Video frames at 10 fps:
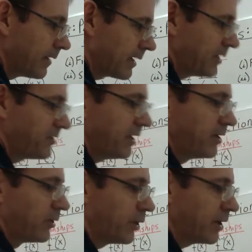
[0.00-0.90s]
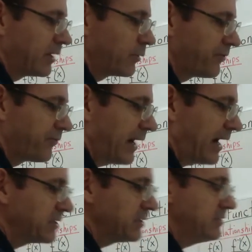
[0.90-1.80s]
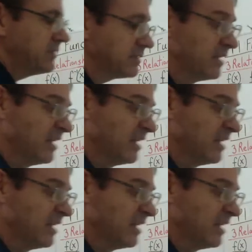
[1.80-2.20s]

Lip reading: Like I say, you're working with fractions.